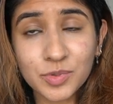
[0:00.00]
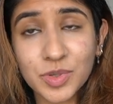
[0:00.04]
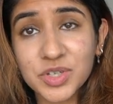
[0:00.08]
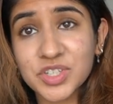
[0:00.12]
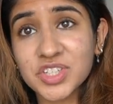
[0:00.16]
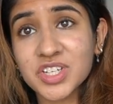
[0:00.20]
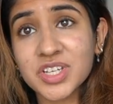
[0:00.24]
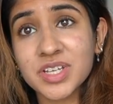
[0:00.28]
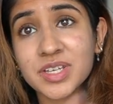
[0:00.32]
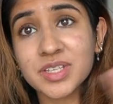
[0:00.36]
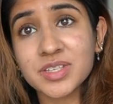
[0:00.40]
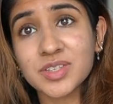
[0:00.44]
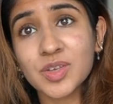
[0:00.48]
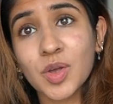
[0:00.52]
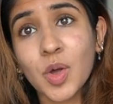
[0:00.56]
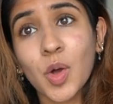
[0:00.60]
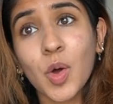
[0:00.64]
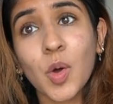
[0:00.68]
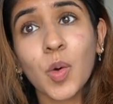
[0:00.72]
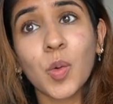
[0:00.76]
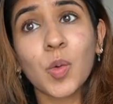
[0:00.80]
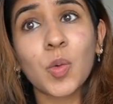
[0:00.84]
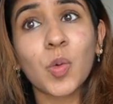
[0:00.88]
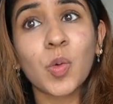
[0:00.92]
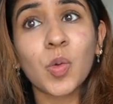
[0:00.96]
which is
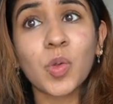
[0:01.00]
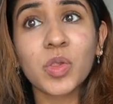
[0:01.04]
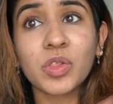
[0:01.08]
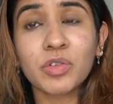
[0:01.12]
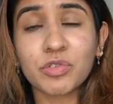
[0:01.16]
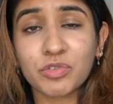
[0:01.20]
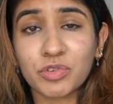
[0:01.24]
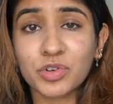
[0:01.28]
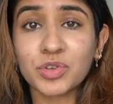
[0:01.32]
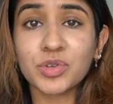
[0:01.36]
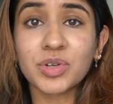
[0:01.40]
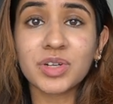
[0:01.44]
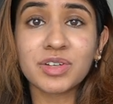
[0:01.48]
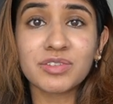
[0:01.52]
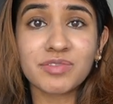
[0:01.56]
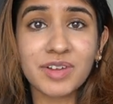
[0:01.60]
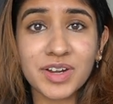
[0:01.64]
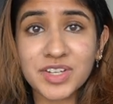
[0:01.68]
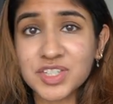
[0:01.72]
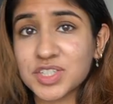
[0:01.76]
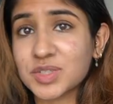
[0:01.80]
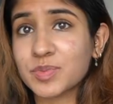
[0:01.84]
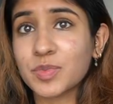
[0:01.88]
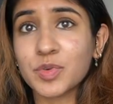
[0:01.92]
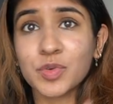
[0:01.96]
all the fruit and
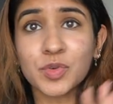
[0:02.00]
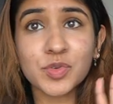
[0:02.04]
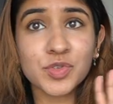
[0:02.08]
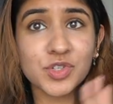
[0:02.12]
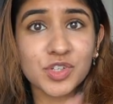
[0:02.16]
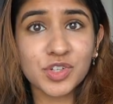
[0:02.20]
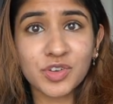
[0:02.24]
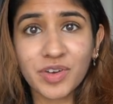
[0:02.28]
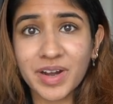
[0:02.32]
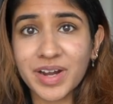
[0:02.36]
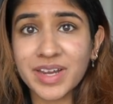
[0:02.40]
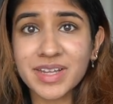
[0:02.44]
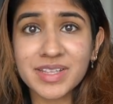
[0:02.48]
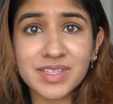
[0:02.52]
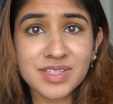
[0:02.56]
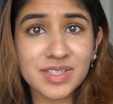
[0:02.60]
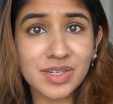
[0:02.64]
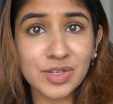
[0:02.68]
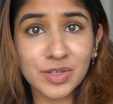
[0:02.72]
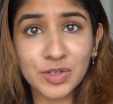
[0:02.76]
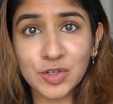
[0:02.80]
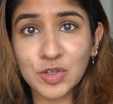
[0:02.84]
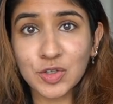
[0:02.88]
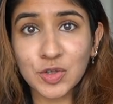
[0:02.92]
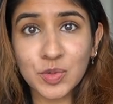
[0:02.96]
vegetables, grains,
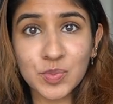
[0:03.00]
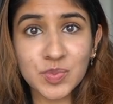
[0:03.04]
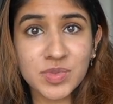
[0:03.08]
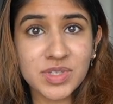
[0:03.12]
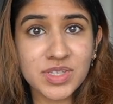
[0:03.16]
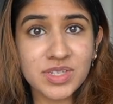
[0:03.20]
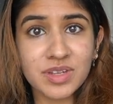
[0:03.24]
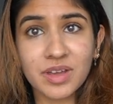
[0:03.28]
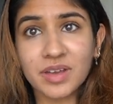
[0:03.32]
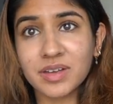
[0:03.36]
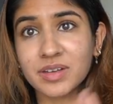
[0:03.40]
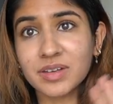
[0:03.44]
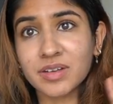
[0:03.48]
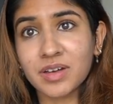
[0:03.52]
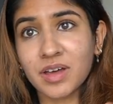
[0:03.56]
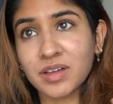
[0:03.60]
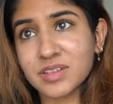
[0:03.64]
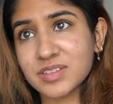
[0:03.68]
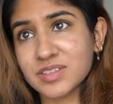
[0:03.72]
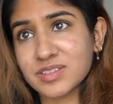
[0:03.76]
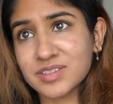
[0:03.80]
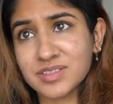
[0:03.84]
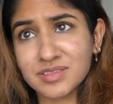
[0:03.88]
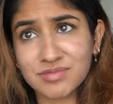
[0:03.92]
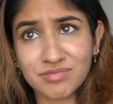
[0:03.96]
legumes,
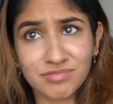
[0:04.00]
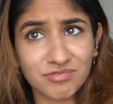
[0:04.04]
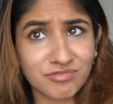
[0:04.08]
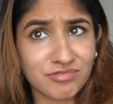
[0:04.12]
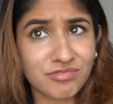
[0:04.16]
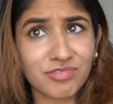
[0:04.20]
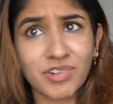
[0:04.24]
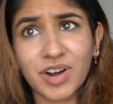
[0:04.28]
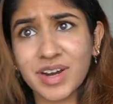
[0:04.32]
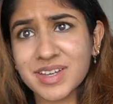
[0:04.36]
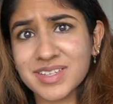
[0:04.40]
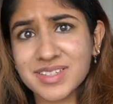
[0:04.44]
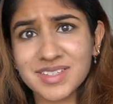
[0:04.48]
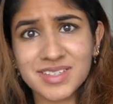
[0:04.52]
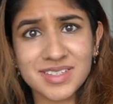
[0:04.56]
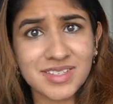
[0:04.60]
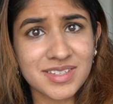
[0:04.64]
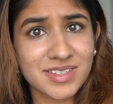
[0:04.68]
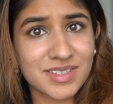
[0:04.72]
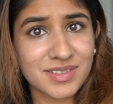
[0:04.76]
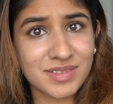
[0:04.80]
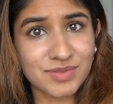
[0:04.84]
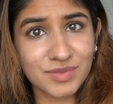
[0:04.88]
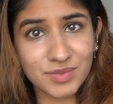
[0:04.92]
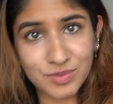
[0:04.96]
nuts,
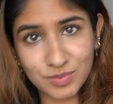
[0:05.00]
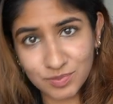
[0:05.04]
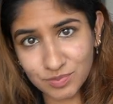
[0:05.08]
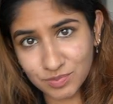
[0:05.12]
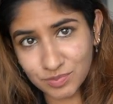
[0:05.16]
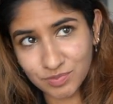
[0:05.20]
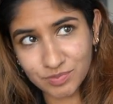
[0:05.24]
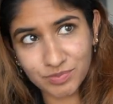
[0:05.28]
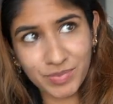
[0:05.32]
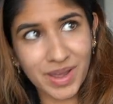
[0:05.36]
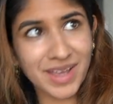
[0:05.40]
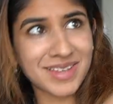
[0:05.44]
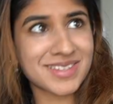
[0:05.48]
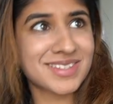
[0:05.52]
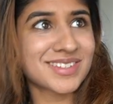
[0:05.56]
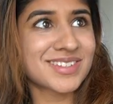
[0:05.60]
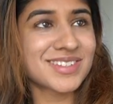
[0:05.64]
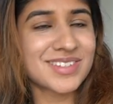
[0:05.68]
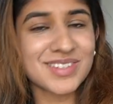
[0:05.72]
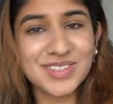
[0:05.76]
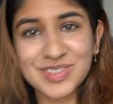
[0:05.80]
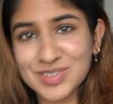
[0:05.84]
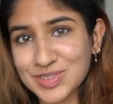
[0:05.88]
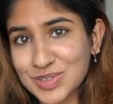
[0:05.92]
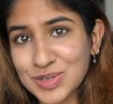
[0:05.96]
rices,
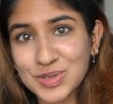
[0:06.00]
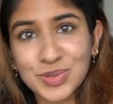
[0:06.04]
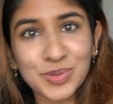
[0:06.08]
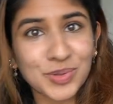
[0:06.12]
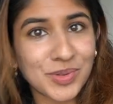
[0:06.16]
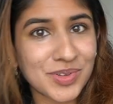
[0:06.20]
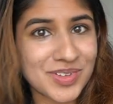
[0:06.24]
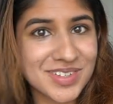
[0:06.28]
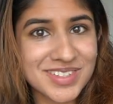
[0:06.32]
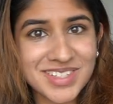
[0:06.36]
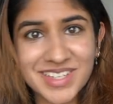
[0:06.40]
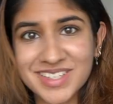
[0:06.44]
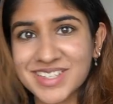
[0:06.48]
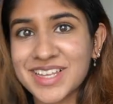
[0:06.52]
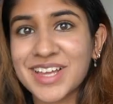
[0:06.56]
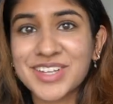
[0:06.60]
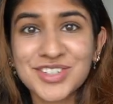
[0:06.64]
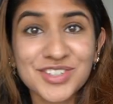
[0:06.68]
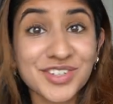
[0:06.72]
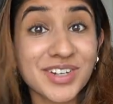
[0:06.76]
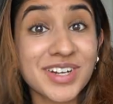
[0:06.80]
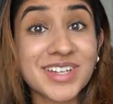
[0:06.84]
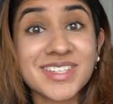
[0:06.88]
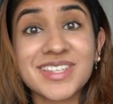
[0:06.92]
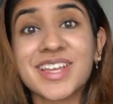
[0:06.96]
pastas, noodles,
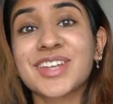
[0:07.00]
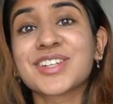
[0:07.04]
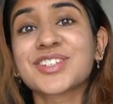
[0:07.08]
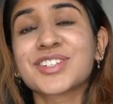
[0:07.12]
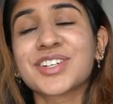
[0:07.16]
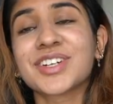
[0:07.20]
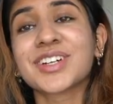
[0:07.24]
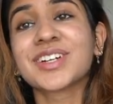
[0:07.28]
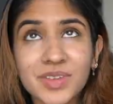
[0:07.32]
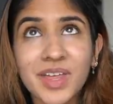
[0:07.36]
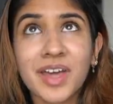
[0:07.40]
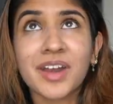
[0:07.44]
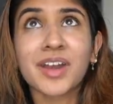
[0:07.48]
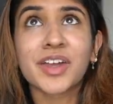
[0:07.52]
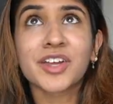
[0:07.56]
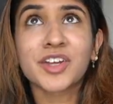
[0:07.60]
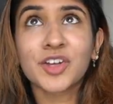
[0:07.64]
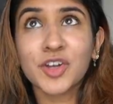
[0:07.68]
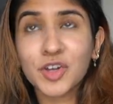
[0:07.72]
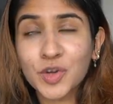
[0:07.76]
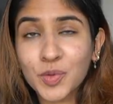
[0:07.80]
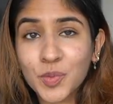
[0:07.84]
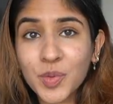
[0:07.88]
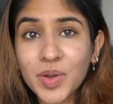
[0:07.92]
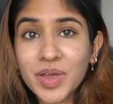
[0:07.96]
etc., etc., that I
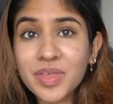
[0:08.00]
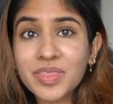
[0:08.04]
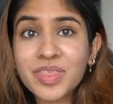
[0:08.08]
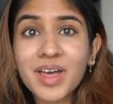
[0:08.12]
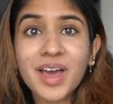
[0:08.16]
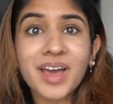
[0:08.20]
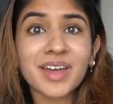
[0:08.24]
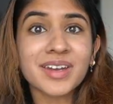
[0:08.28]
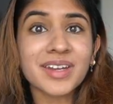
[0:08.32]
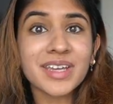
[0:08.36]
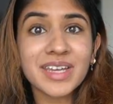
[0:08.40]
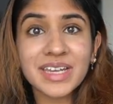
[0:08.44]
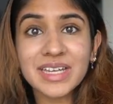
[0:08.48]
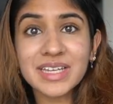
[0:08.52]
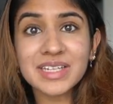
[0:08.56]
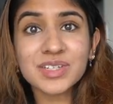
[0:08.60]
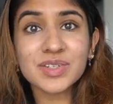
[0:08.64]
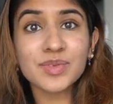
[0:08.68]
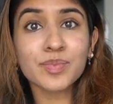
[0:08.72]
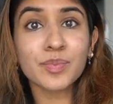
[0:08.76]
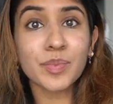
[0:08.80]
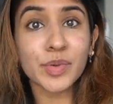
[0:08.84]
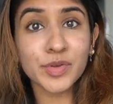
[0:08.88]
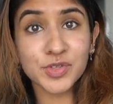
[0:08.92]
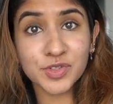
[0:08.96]
cook with and
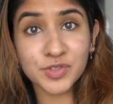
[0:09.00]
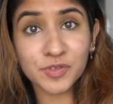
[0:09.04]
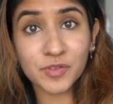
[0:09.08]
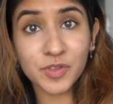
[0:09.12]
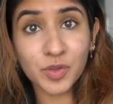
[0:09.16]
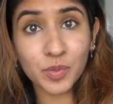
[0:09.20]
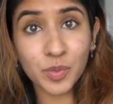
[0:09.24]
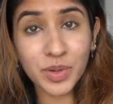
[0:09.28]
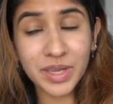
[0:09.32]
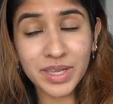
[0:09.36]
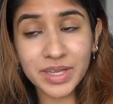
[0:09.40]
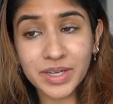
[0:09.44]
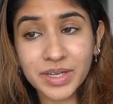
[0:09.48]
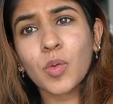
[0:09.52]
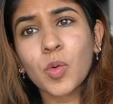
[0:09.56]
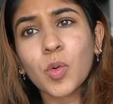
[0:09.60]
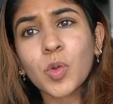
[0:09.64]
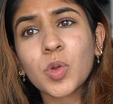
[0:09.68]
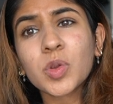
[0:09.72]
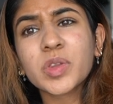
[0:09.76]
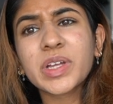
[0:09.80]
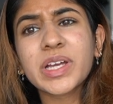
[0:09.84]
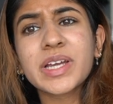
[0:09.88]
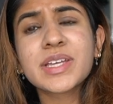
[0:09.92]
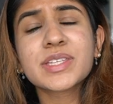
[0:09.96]
eat most of the week.
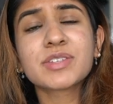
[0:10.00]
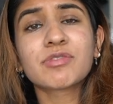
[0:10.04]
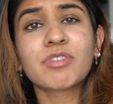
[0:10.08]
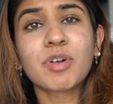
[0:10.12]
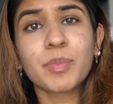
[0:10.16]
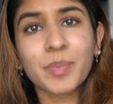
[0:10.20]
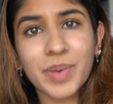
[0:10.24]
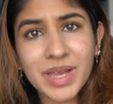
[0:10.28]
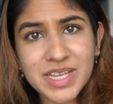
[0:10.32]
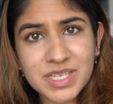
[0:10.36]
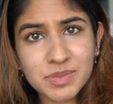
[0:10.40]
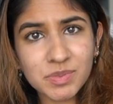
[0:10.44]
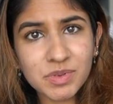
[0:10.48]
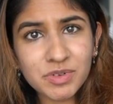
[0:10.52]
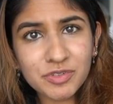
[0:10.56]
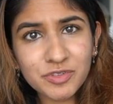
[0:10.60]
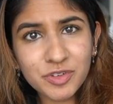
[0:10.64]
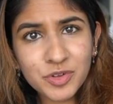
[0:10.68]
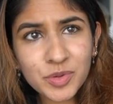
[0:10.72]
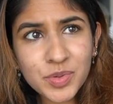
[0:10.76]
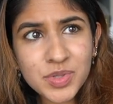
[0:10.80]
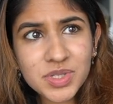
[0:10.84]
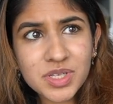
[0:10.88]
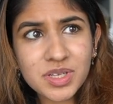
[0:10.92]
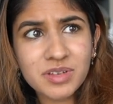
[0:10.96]
All these replacement
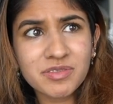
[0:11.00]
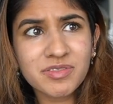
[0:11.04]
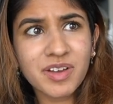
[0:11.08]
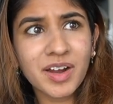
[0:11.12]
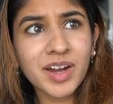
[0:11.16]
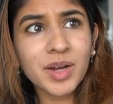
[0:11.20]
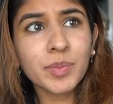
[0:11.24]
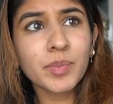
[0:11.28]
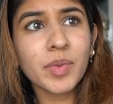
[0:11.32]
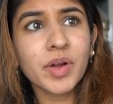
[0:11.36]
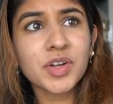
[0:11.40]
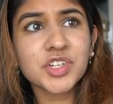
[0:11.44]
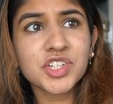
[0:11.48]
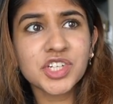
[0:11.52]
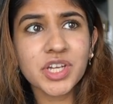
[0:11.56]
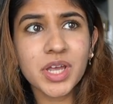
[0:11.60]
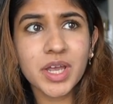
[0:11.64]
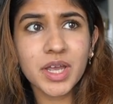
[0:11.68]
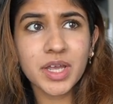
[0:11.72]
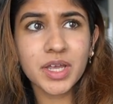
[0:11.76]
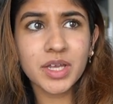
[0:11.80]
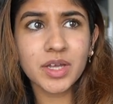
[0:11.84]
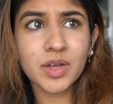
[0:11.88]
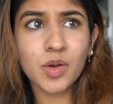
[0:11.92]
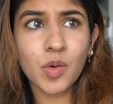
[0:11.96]
foods are very much
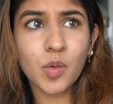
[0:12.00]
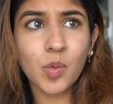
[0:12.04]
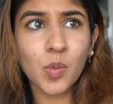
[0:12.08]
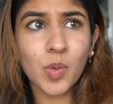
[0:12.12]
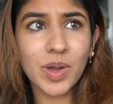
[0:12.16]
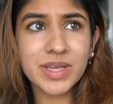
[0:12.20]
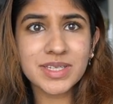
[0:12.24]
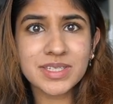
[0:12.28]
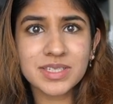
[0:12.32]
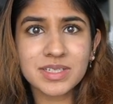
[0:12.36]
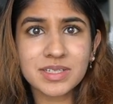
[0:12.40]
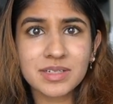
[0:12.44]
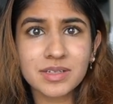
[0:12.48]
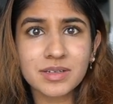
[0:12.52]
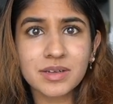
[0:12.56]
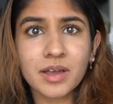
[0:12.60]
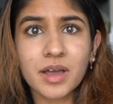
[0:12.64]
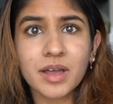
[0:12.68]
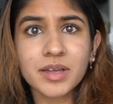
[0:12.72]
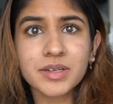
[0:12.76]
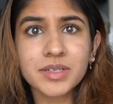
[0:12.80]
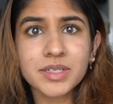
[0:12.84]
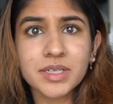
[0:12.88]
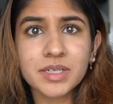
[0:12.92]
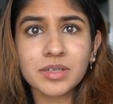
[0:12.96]
a Western
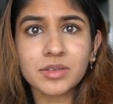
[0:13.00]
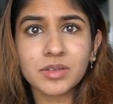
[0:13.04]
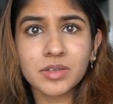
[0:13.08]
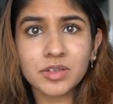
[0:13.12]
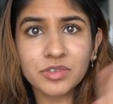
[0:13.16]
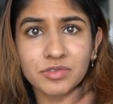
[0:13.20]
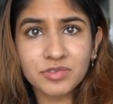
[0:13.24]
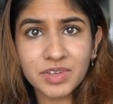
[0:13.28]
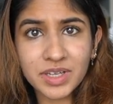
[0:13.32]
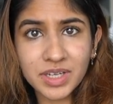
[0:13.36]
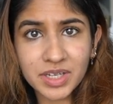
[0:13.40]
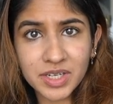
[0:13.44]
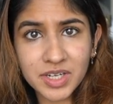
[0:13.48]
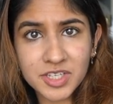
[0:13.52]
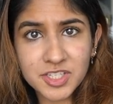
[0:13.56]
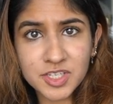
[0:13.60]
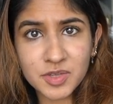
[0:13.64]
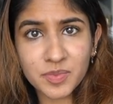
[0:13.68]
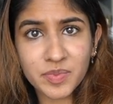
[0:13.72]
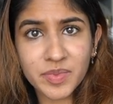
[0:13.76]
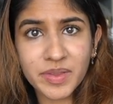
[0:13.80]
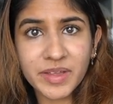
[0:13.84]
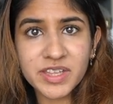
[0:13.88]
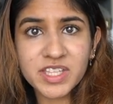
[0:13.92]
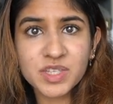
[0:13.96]
ideal of
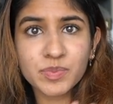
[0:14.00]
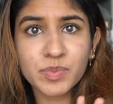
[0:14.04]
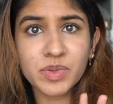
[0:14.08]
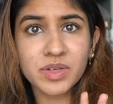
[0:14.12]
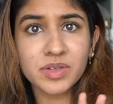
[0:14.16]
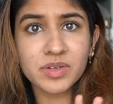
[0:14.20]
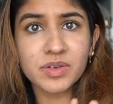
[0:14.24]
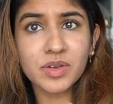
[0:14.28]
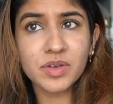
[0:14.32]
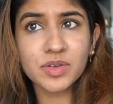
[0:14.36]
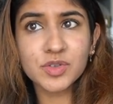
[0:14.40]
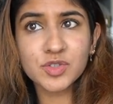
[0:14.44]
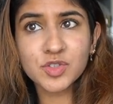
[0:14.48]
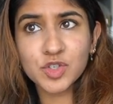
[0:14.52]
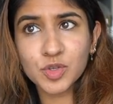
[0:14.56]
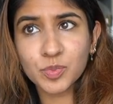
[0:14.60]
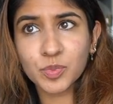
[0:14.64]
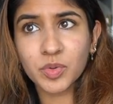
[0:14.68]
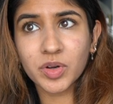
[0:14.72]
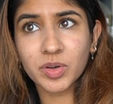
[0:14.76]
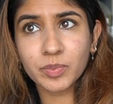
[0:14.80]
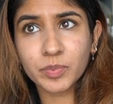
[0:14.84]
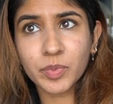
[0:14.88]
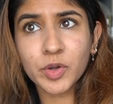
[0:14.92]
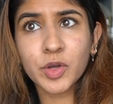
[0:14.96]
veganism that's been
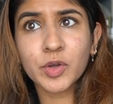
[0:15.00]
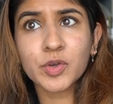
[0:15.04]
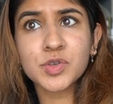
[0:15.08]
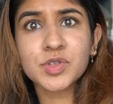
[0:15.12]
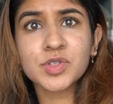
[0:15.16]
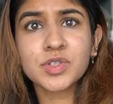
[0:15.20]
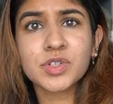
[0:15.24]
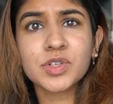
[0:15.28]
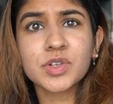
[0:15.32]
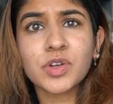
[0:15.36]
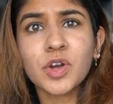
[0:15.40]
superimposed